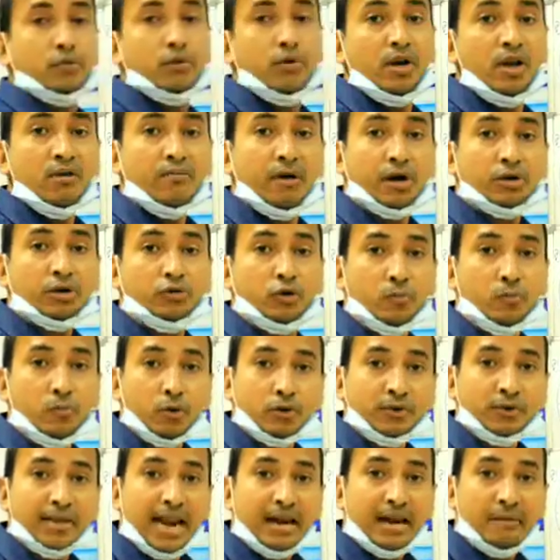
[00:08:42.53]
liver through
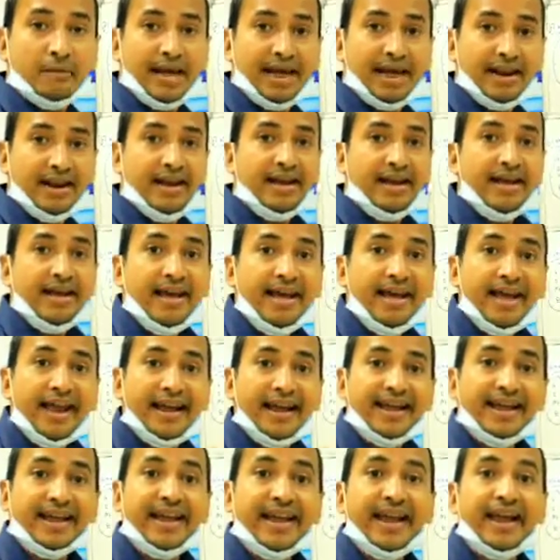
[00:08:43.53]
portal vein
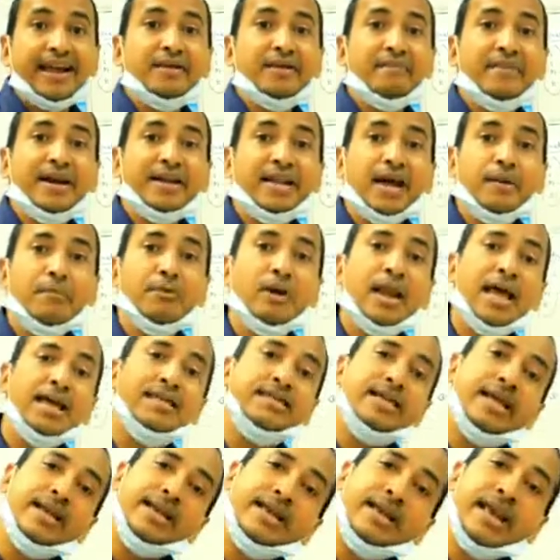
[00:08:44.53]
and get
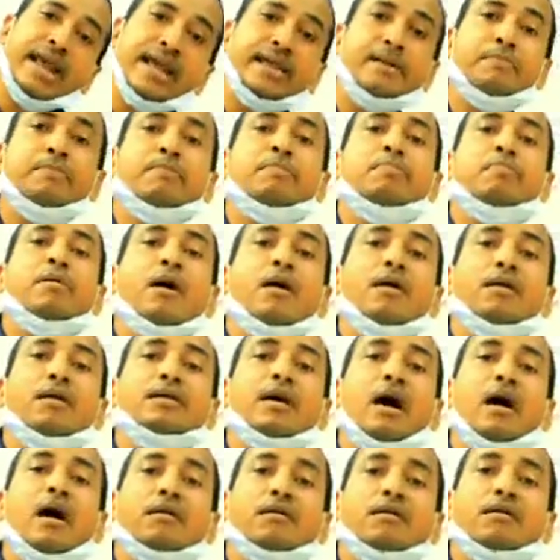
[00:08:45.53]
metabolized and get
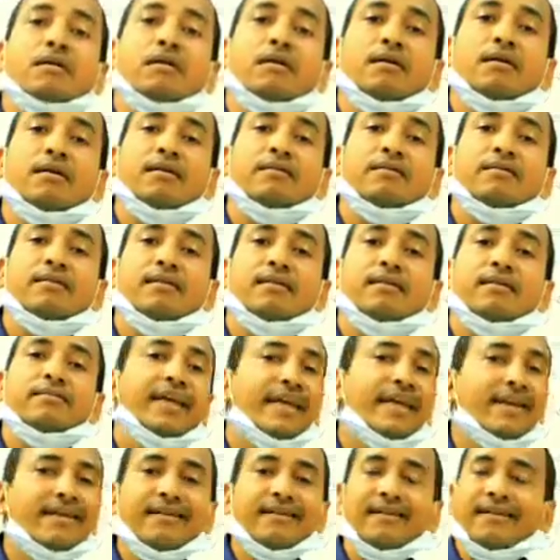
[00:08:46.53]
altered.
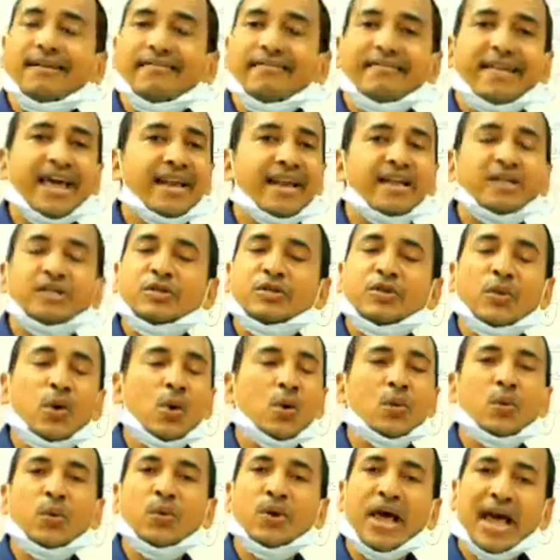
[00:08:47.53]
Then there is
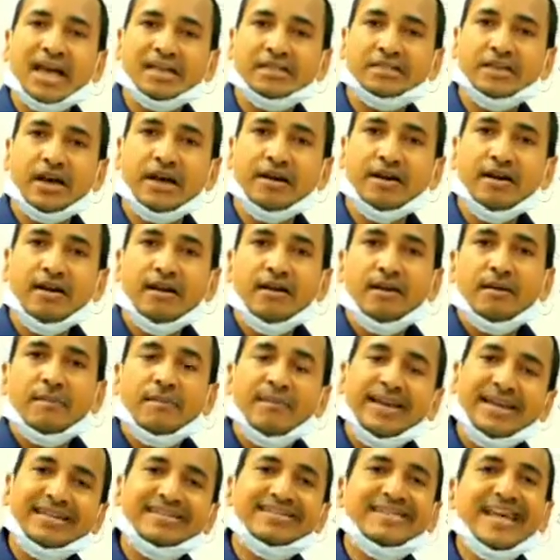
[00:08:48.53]
no good action,
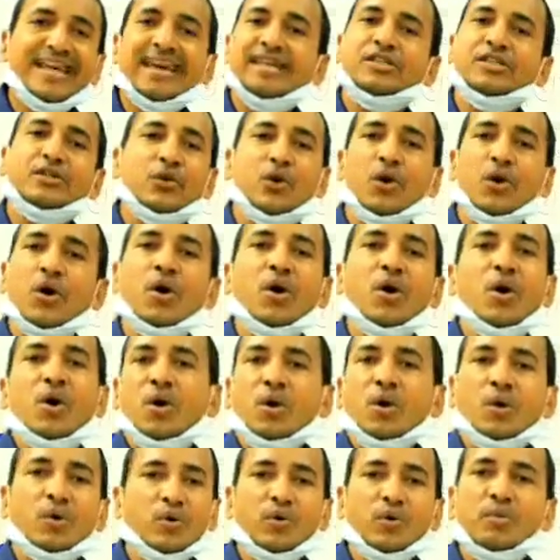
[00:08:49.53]
means there is
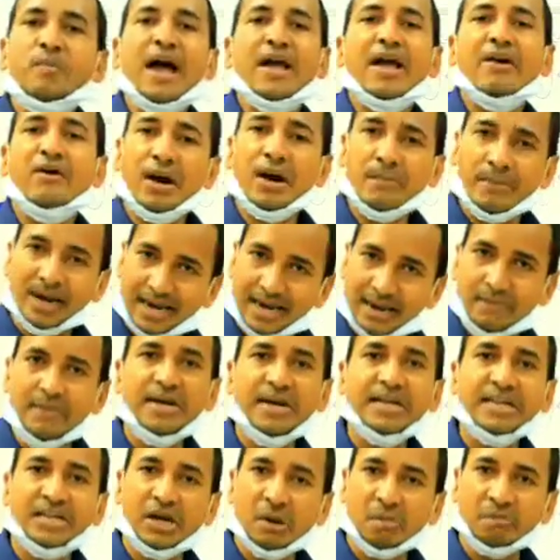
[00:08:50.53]
no good
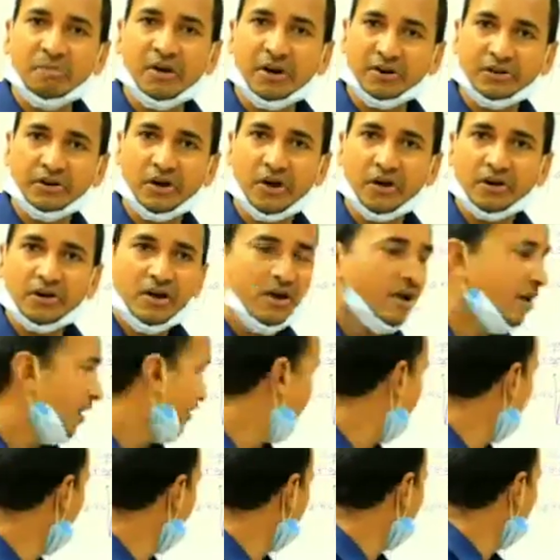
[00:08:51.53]
bioavailability of the
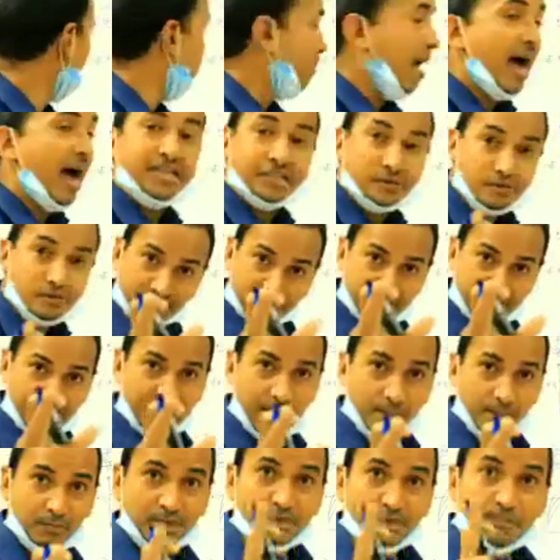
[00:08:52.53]
drug due to fast pass
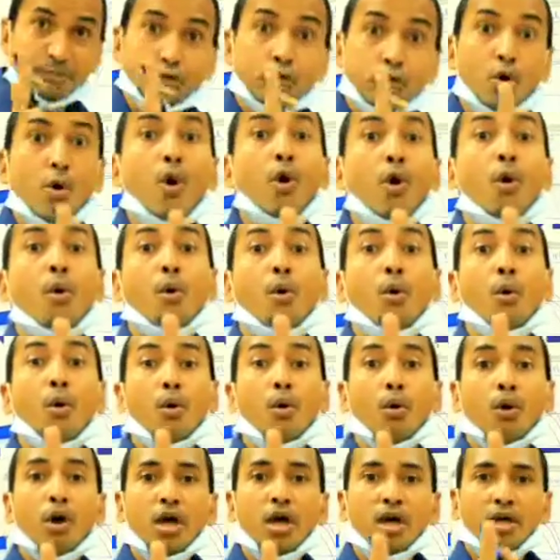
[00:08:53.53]
metabolism.
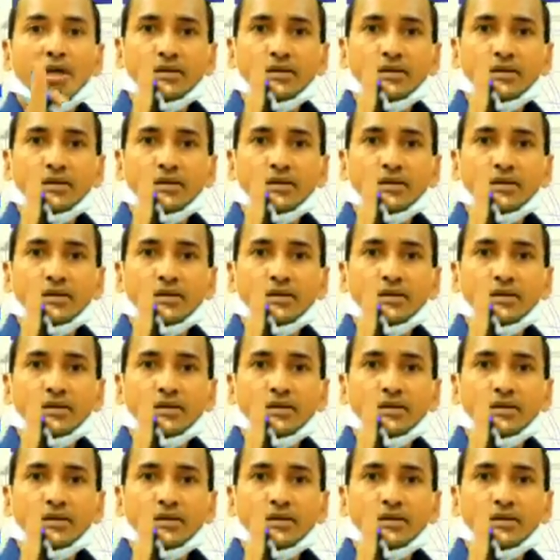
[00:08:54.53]
So